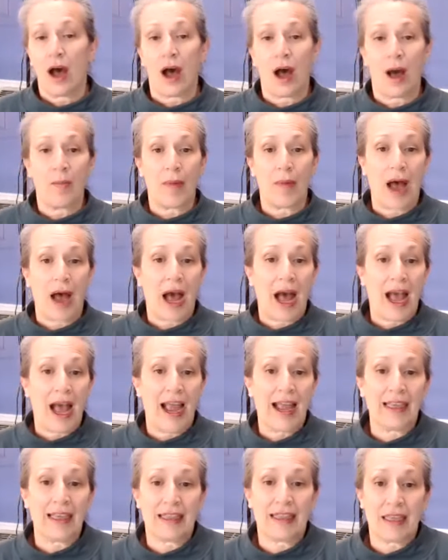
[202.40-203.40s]

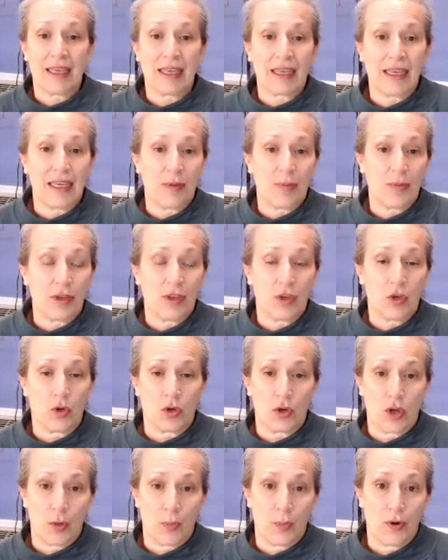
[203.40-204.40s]
I think keeping
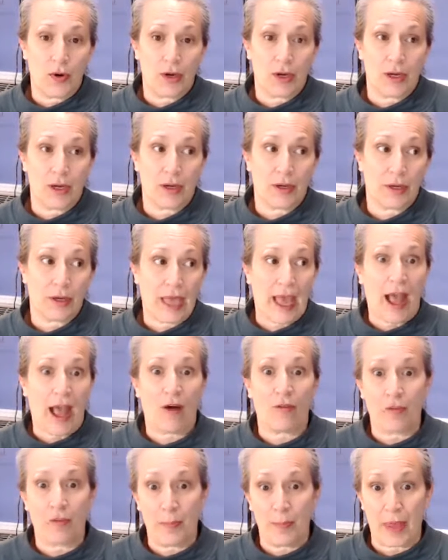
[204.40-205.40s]
your notebook
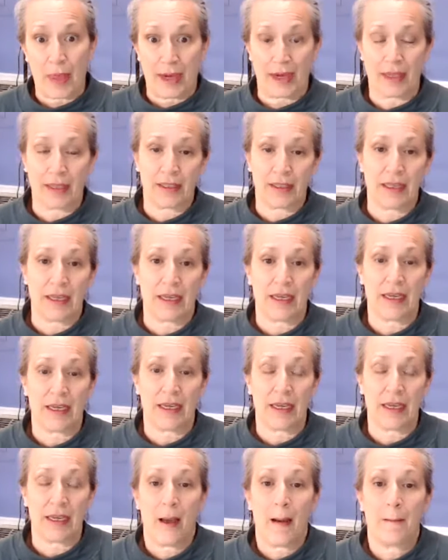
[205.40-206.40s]

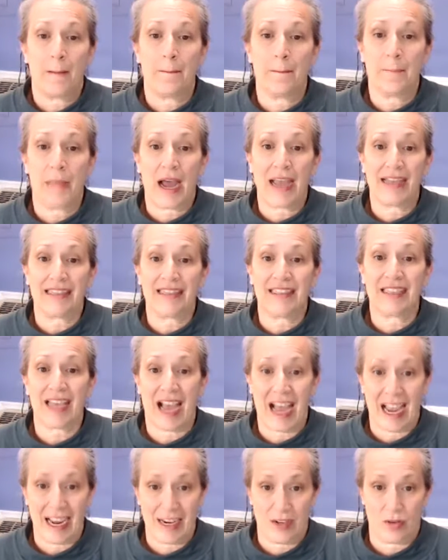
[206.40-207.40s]
alphabetically by
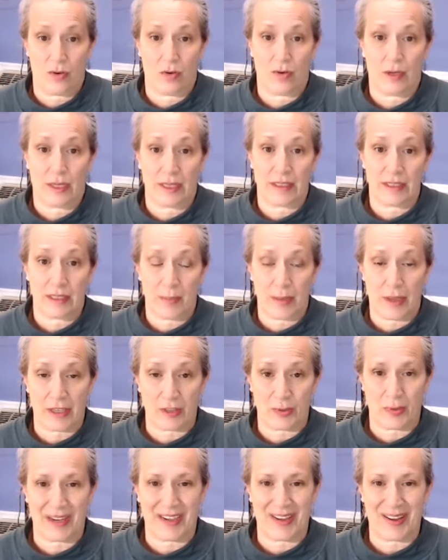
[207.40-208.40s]
title is the
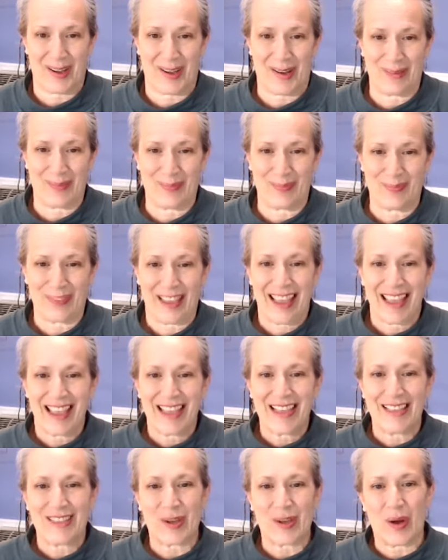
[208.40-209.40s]
best way to go.
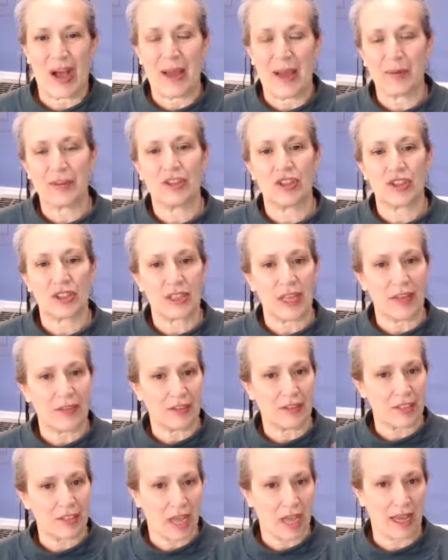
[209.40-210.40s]
So I would just say
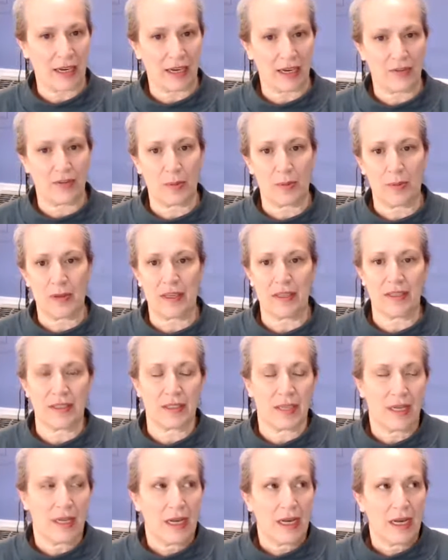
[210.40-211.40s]
the title of the
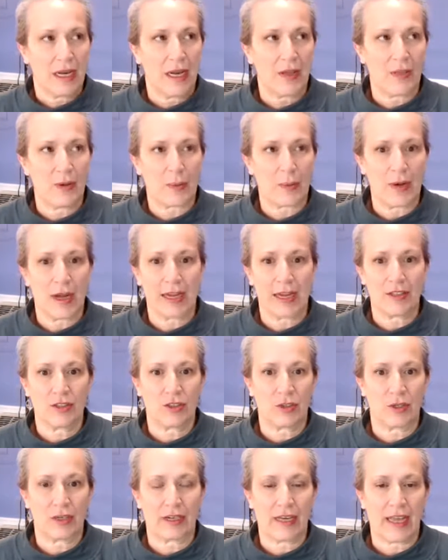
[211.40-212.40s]
piece.
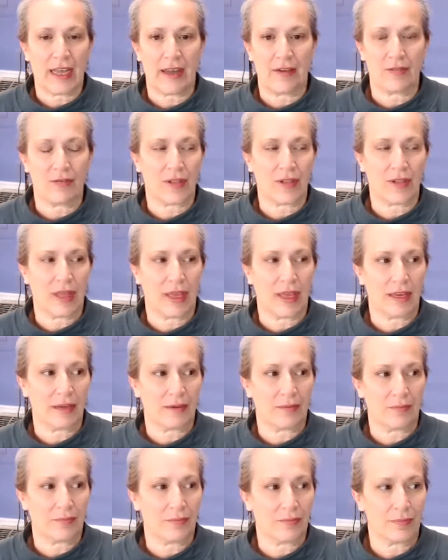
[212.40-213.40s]
Otherwise, you're going to have, like,
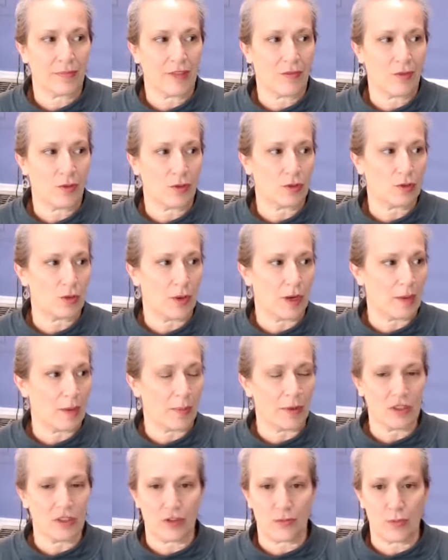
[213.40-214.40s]
if you're doing a
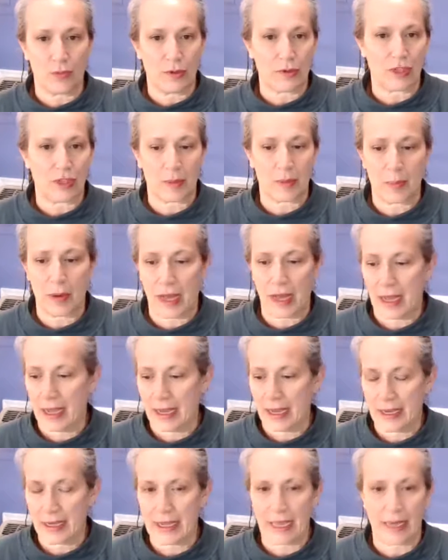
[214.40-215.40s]
bunch of music
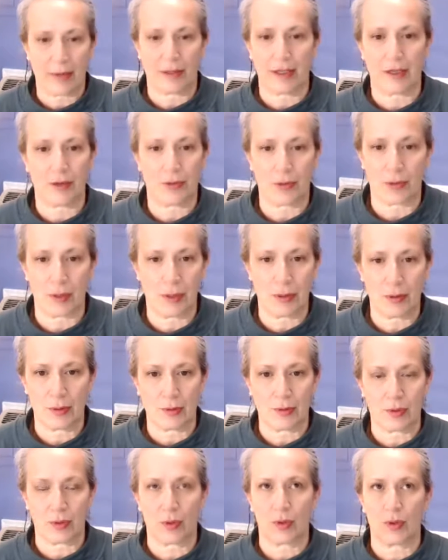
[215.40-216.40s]
by Counting
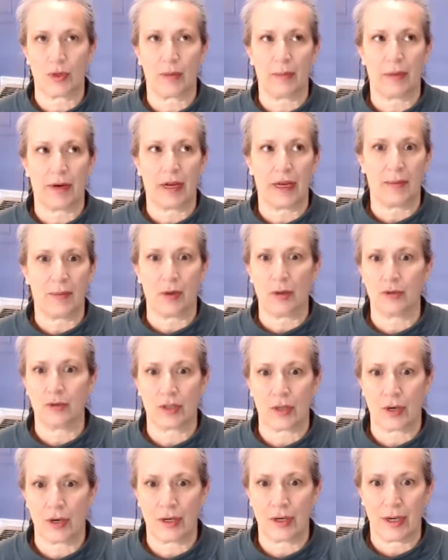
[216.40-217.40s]
Crows or by
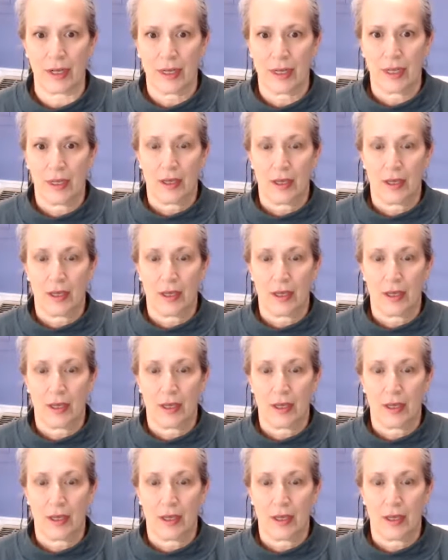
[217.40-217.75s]
Mozart,